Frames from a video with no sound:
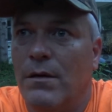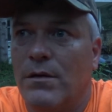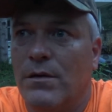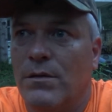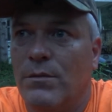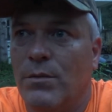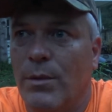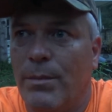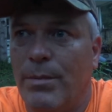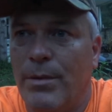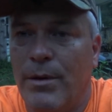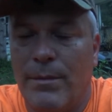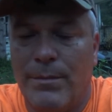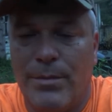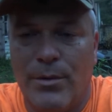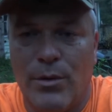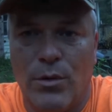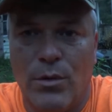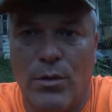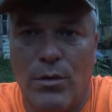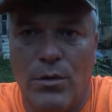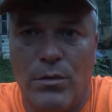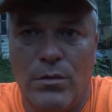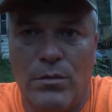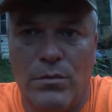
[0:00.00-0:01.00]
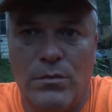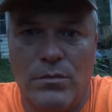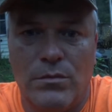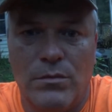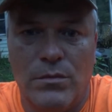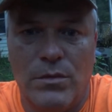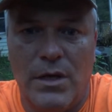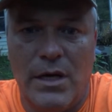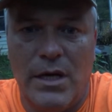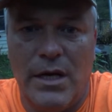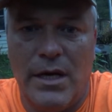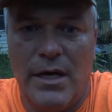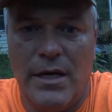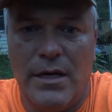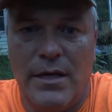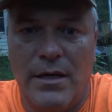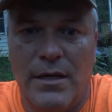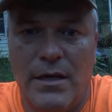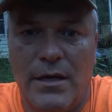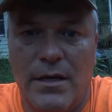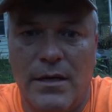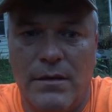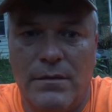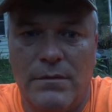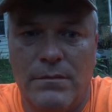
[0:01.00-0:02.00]
we'll pump oil
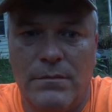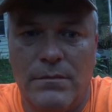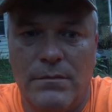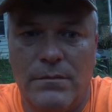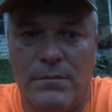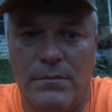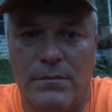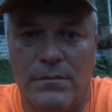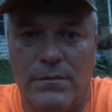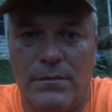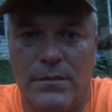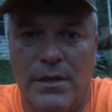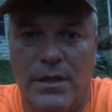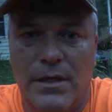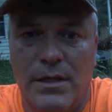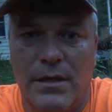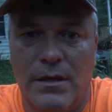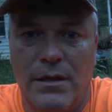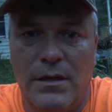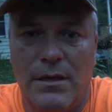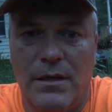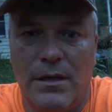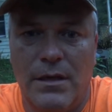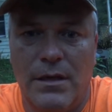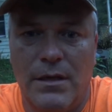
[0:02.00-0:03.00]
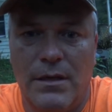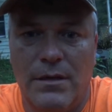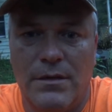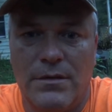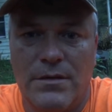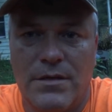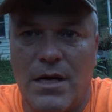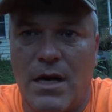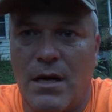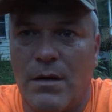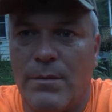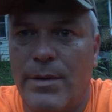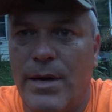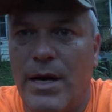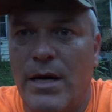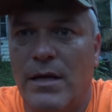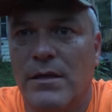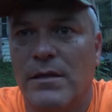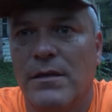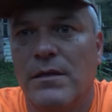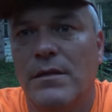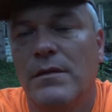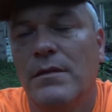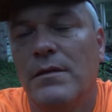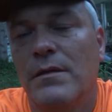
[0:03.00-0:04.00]
and
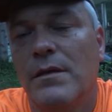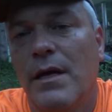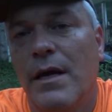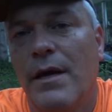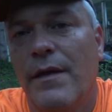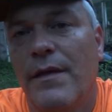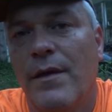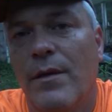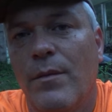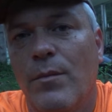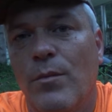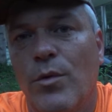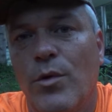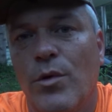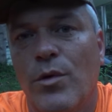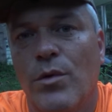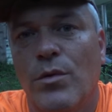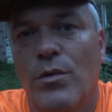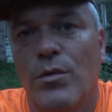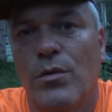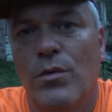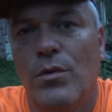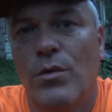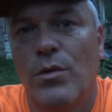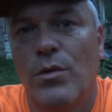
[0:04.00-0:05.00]
stockpile it, and then we'll